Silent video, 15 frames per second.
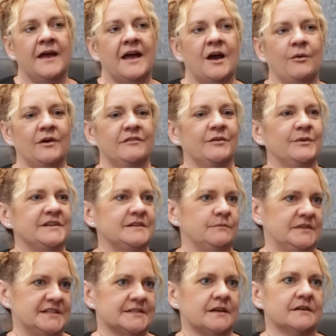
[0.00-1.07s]
However,
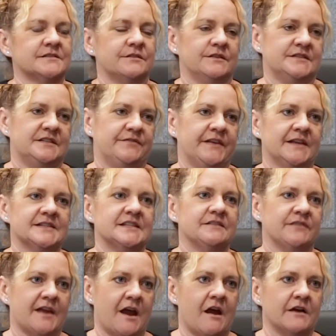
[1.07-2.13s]
we discussed those
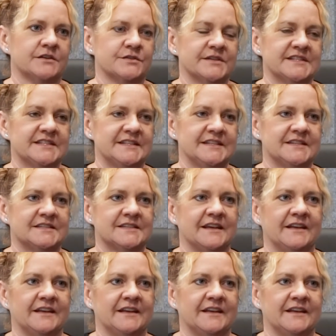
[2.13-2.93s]
defensive characteristics,